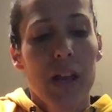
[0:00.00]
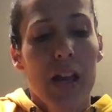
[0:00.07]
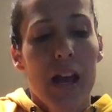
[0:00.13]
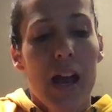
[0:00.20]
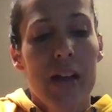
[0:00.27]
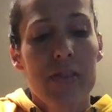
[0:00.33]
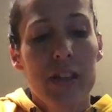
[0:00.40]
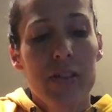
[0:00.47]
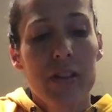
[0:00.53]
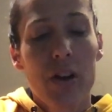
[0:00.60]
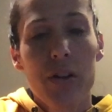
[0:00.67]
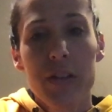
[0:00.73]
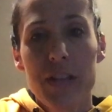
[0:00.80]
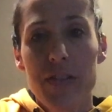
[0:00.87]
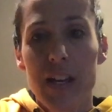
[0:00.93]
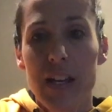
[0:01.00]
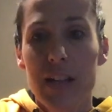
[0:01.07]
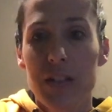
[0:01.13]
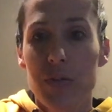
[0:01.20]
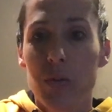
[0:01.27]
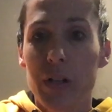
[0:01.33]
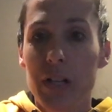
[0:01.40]
And then the only thing
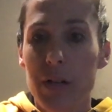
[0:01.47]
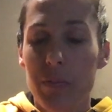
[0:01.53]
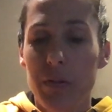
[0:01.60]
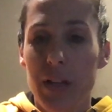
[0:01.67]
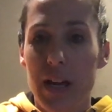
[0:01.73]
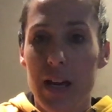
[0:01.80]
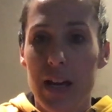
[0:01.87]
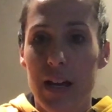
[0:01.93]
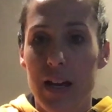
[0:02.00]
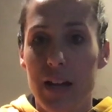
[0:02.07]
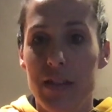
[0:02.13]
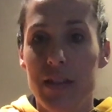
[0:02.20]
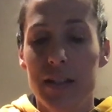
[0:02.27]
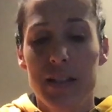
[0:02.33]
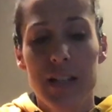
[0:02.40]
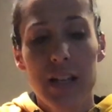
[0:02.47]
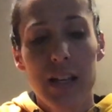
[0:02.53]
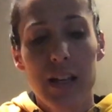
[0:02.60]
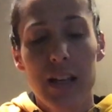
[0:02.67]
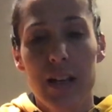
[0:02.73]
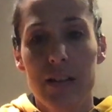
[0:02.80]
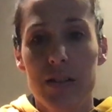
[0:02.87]
is we're going to play the D.